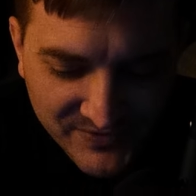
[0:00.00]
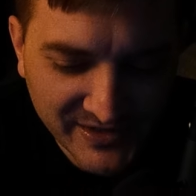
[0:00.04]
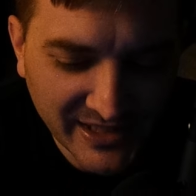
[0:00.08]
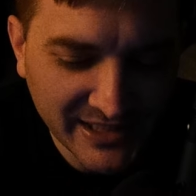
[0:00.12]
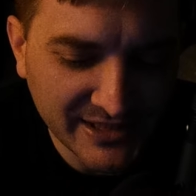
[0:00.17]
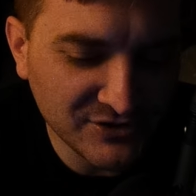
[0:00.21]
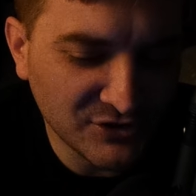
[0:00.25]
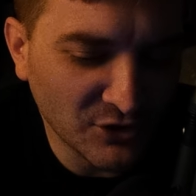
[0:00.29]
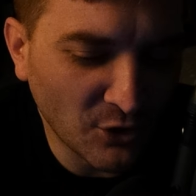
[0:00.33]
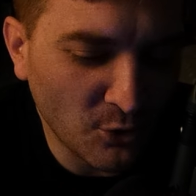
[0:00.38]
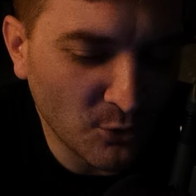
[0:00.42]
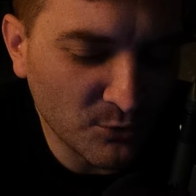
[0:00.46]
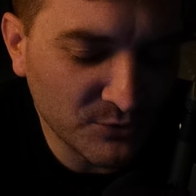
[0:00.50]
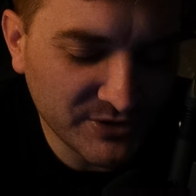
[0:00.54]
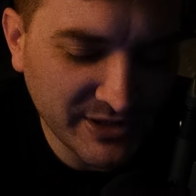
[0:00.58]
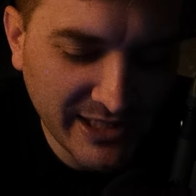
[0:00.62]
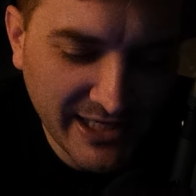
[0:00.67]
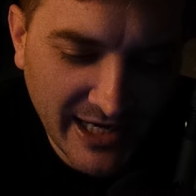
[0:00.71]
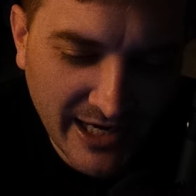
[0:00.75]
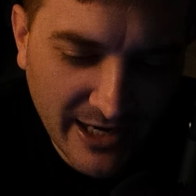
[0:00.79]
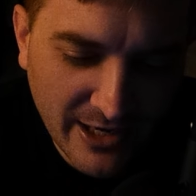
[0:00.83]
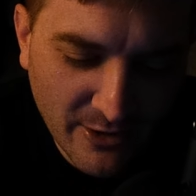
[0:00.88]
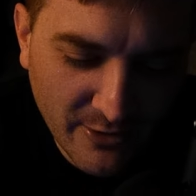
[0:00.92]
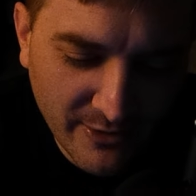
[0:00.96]
They don't
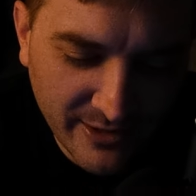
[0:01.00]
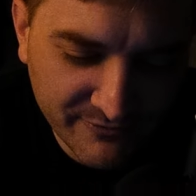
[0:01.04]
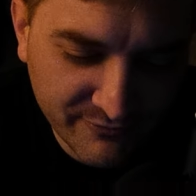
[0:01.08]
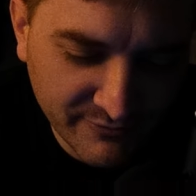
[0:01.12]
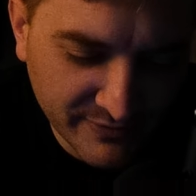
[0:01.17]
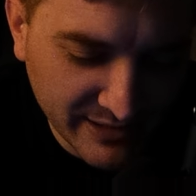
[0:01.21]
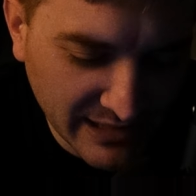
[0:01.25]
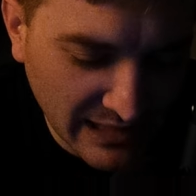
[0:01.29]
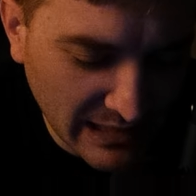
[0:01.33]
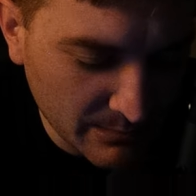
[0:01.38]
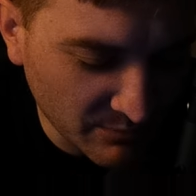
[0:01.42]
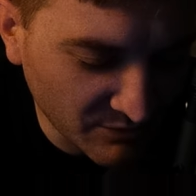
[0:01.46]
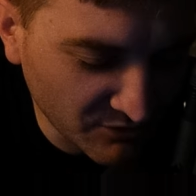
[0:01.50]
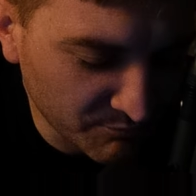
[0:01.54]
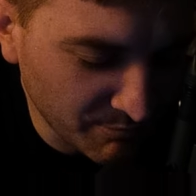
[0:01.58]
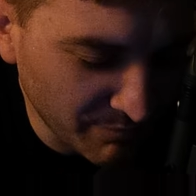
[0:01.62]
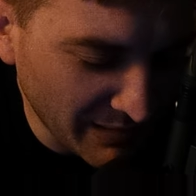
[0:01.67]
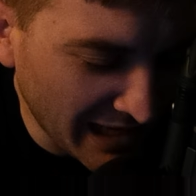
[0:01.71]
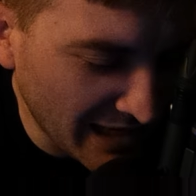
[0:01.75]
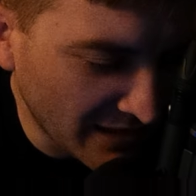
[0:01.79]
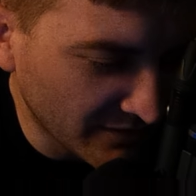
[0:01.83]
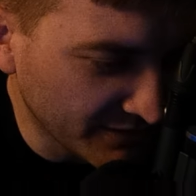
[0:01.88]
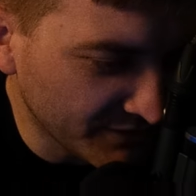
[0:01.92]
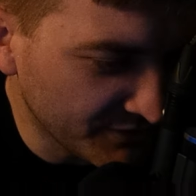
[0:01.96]
care if a game is
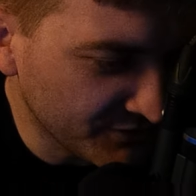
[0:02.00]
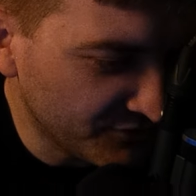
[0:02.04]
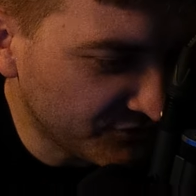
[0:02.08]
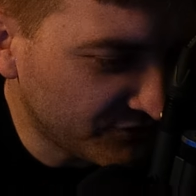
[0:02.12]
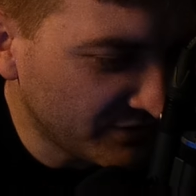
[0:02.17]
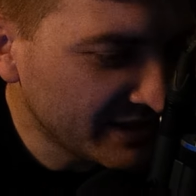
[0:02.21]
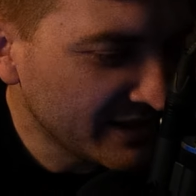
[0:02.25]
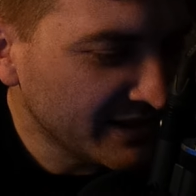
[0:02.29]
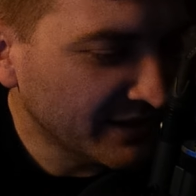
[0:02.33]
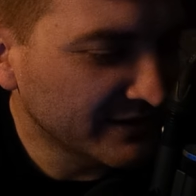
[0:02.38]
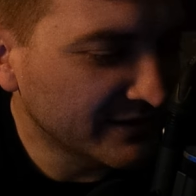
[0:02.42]
balanced.